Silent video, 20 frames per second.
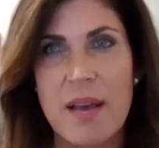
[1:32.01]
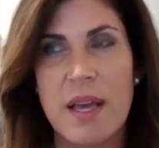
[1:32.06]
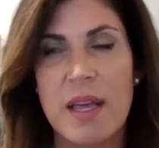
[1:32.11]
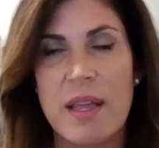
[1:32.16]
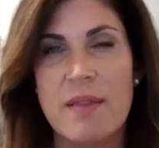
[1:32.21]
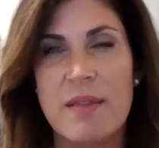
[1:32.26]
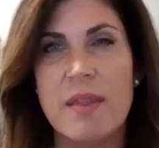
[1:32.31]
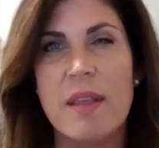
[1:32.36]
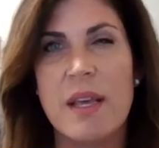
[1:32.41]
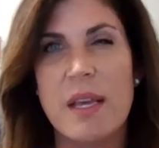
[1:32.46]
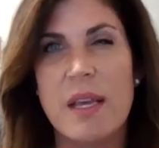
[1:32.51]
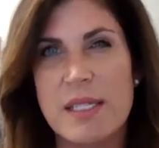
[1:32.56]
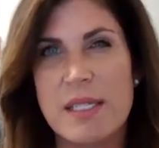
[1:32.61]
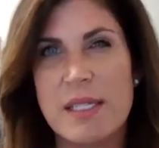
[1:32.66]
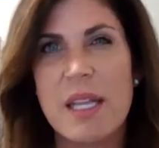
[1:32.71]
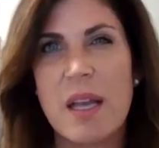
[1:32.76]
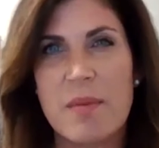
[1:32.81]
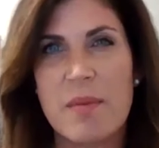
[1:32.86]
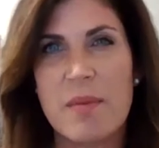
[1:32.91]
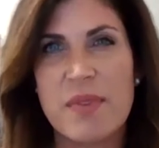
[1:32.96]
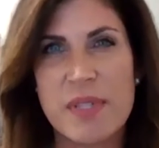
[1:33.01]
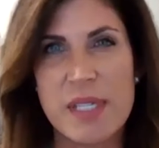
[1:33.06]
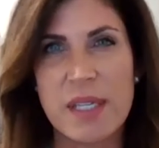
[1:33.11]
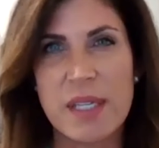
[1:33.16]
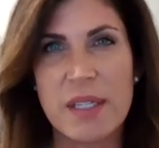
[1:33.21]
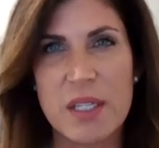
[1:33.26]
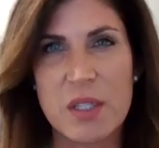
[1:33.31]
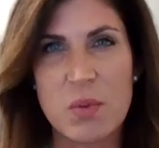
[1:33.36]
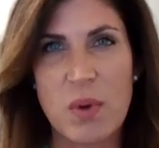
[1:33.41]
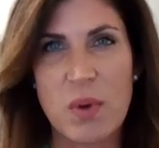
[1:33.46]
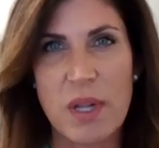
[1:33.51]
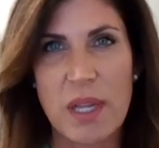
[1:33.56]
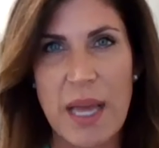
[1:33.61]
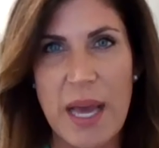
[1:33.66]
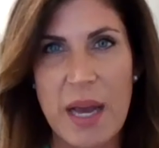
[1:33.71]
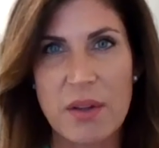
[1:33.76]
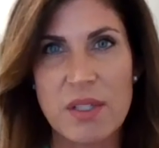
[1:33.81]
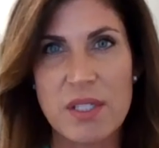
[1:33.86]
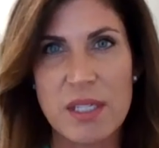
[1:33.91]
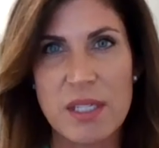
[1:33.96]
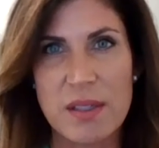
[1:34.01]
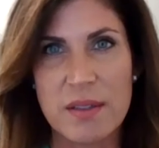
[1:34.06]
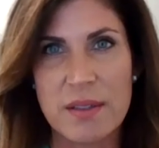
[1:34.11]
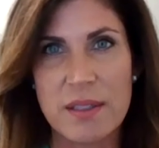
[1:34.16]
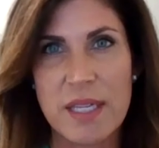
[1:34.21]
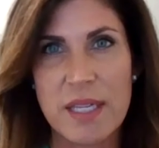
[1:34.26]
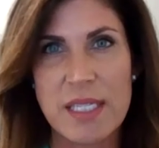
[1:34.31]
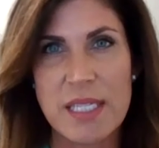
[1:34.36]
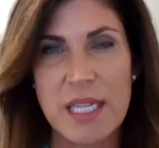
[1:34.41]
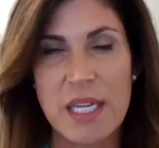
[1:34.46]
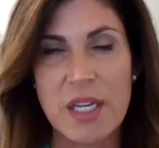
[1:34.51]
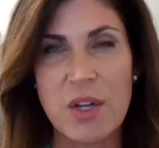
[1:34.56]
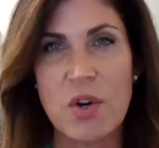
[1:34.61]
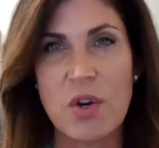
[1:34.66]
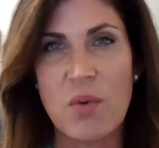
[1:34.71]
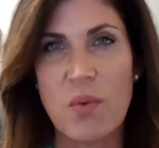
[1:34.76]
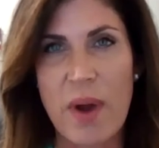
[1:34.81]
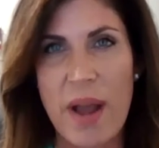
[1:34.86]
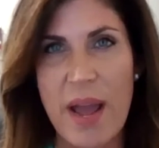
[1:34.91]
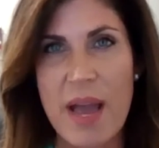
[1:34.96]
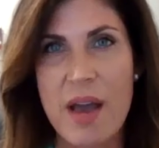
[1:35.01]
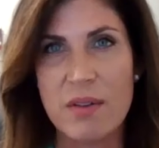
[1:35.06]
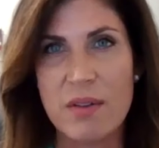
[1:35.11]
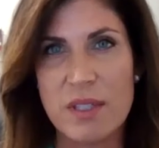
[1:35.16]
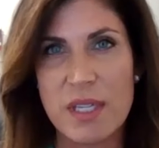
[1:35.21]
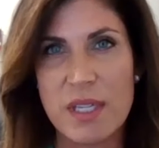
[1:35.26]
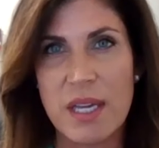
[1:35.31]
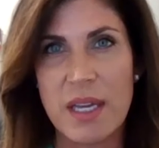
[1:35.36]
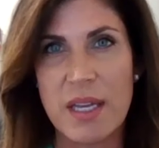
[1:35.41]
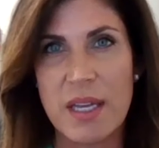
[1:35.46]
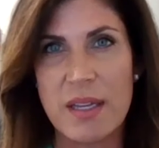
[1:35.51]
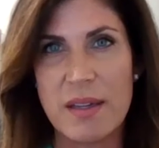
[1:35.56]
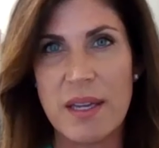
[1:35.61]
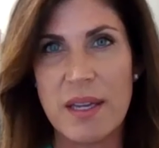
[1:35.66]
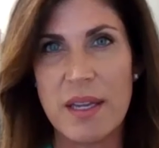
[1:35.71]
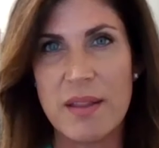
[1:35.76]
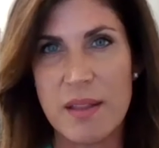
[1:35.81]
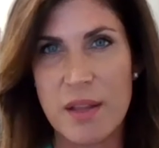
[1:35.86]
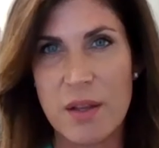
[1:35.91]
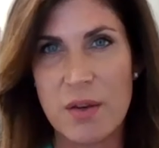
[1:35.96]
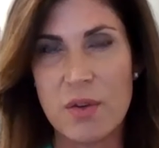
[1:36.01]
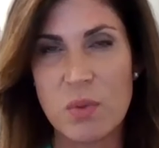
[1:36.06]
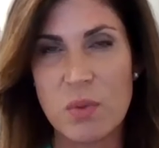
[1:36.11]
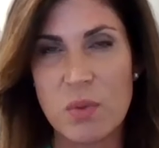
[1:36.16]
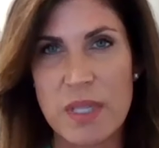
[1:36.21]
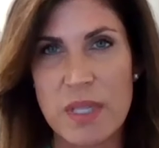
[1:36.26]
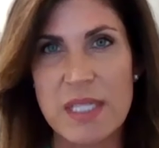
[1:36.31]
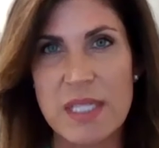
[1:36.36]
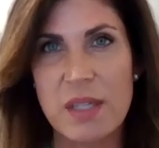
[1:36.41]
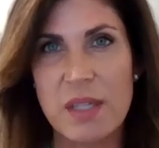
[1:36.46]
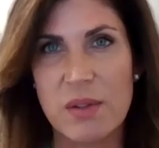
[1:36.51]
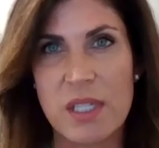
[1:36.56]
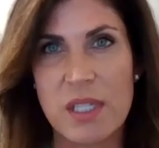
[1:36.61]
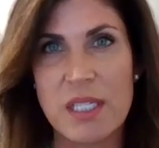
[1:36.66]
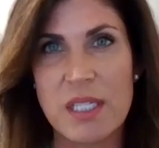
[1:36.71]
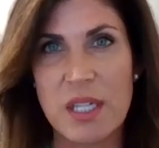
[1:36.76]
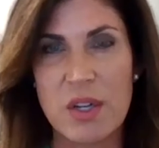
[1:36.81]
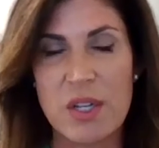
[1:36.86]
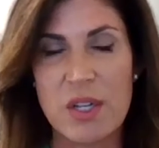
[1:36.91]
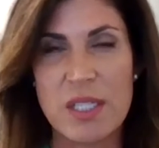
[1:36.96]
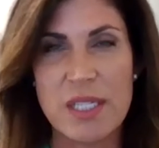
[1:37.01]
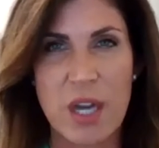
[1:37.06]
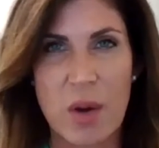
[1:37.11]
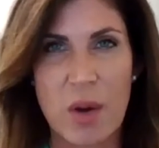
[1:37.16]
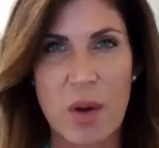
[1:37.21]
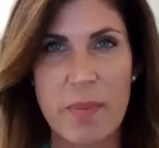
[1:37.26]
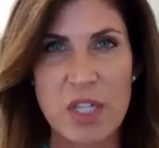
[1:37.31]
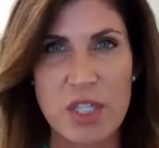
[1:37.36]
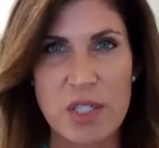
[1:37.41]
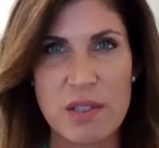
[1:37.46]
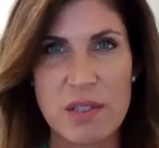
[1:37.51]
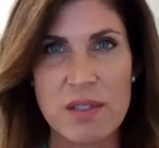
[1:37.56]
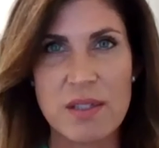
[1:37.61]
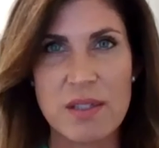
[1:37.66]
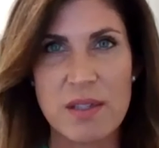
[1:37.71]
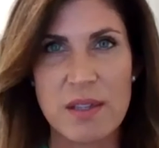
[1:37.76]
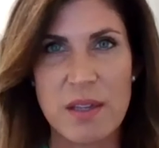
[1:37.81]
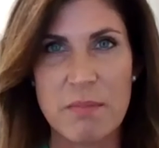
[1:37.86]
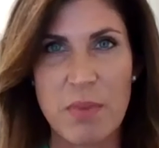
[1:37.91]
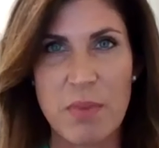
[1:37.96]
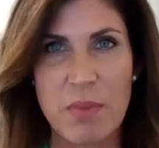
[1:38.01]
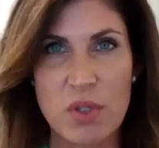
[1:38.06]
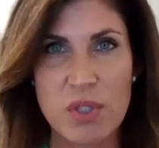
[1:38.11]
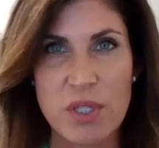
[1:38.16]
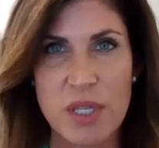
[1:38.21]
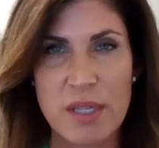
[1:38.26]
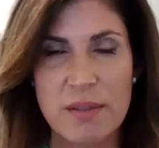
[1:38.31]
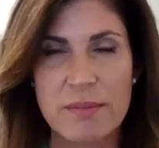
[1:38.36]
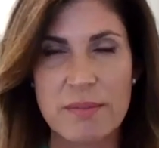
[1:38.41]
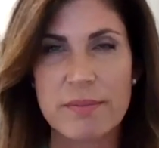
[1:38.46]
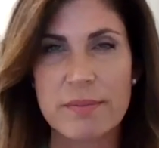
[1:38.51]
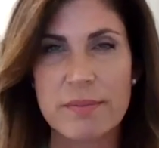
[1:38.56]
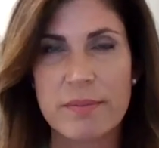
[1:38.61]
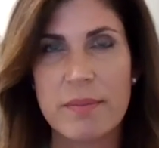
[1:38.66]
In some facilities, we're allowed to continue to round, and in those, we still continue to see our patients in person.